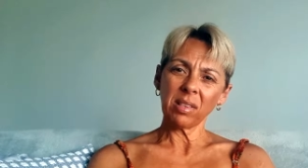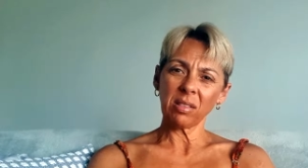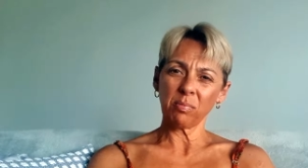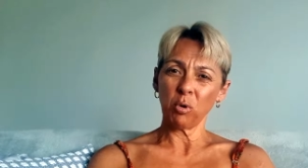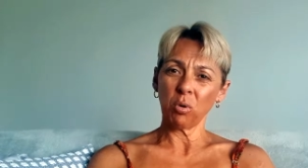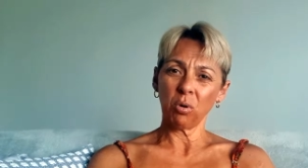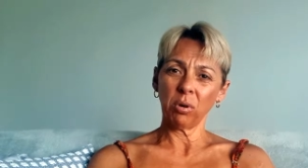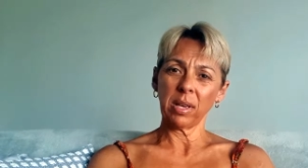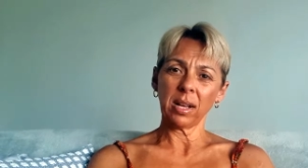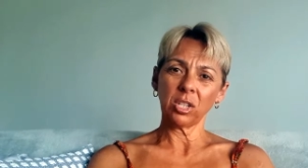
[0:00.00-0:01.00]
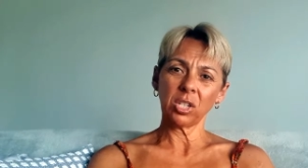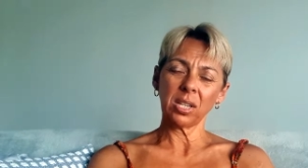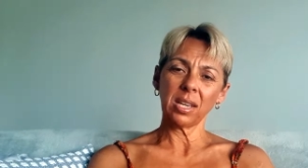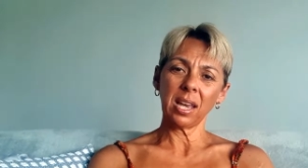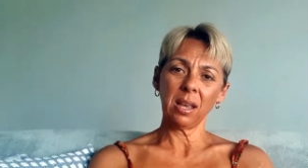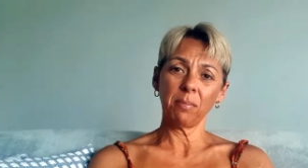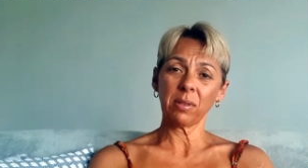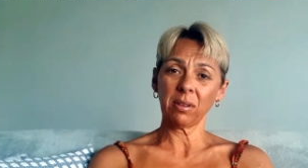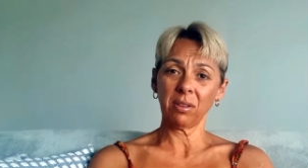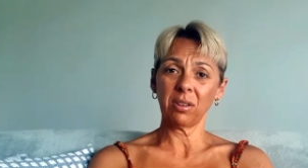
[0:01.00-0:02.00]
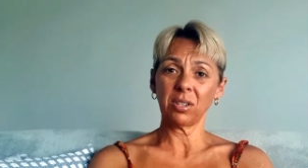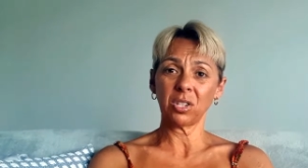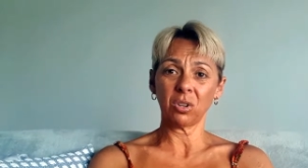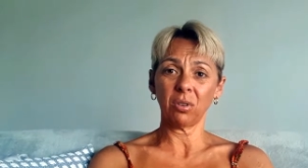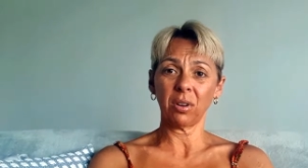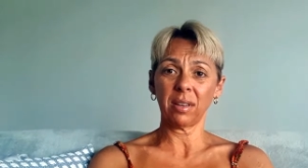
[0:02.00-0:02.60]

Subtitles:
this small courtyard she keeps her dog.